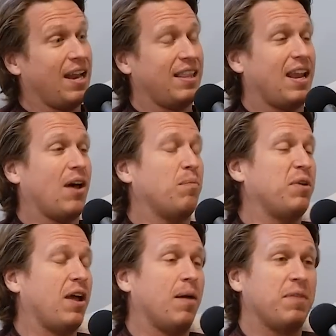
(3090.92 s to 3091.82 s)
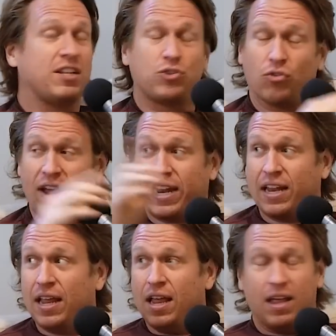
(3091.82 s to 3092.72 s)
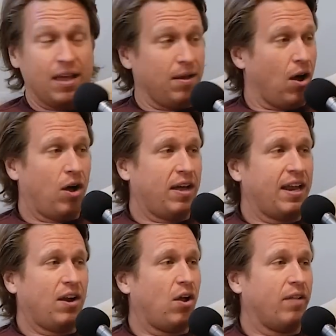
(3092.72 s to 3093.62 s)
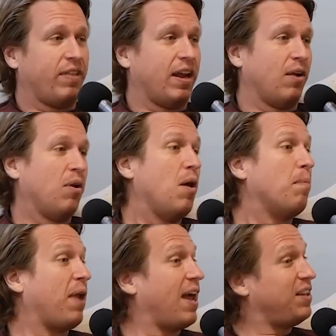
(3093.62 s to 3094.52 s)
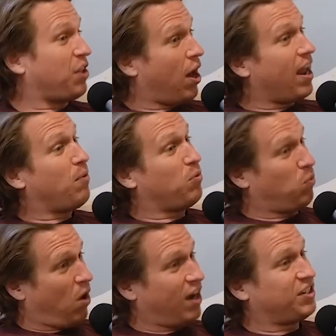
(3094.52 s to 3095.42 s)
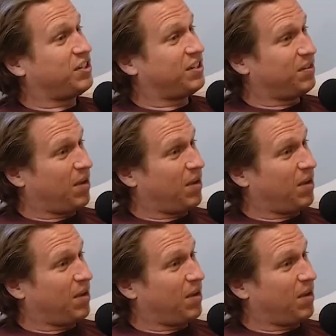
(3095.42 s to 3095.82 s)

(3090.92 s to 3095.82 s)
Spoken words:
Edit that out. But that's great. I'll edit all of that out. But I thought I would watch.